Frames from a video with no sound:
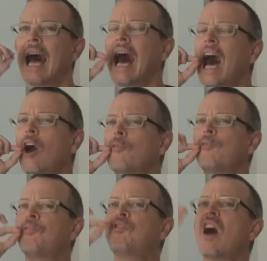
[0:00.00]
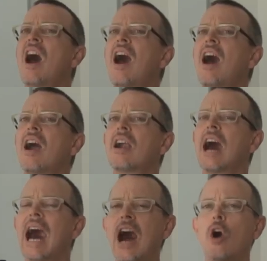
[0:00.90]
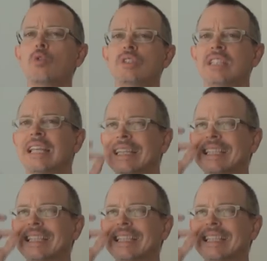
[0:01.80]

how far out